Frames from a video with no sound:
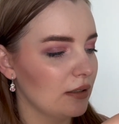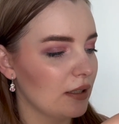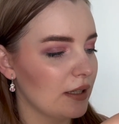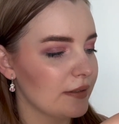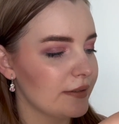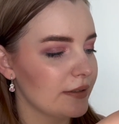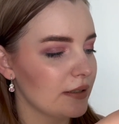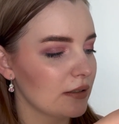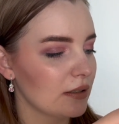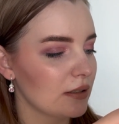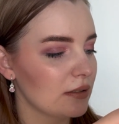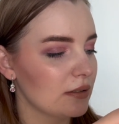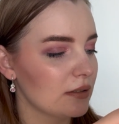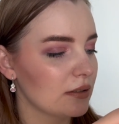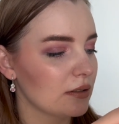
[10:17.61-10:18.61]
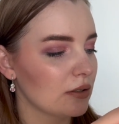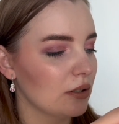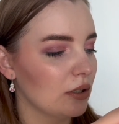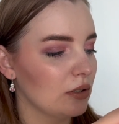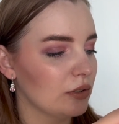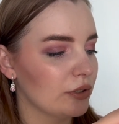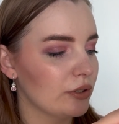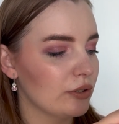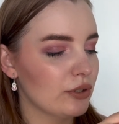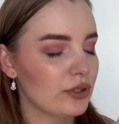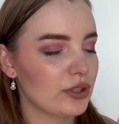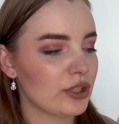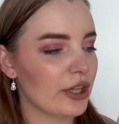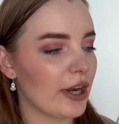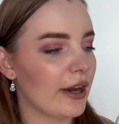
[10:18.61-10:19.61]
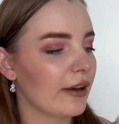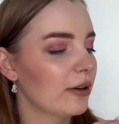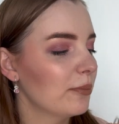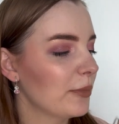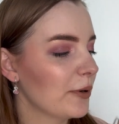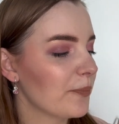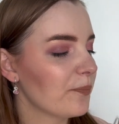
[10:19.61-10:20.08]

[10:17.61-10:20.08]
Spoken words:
I think it's called Charm,